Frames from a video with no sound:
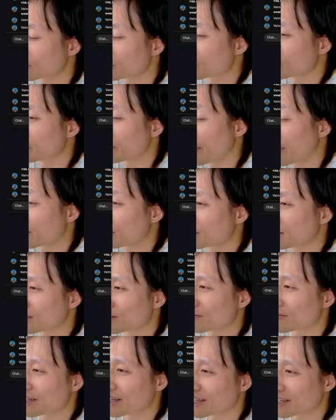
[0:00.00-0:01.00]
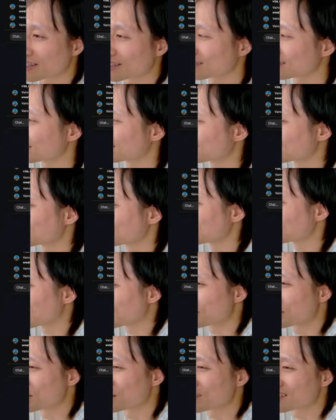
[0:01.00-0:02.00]
remind me of like
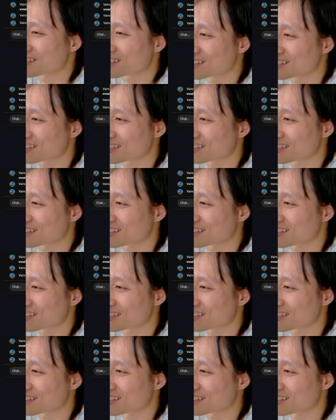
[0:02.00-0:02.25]
that person.